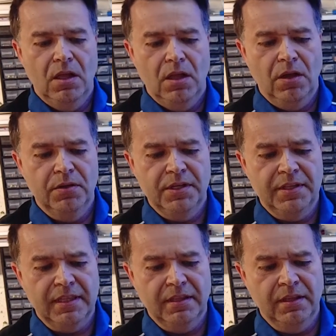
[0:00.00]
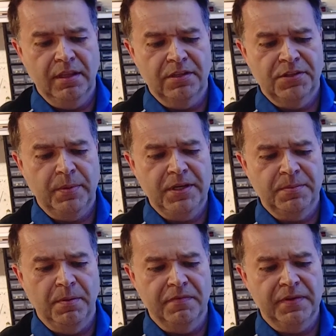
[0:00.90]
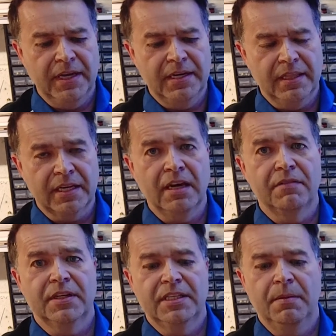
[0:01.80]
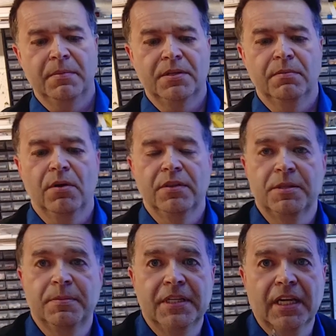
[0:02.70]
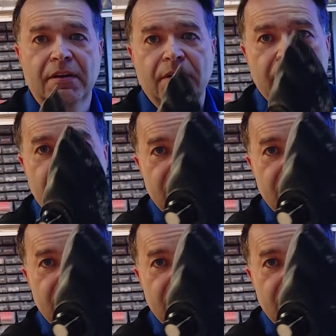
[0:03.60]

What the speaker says: I usually think that the sweet spot for getting the covering temperature right on this particular iron is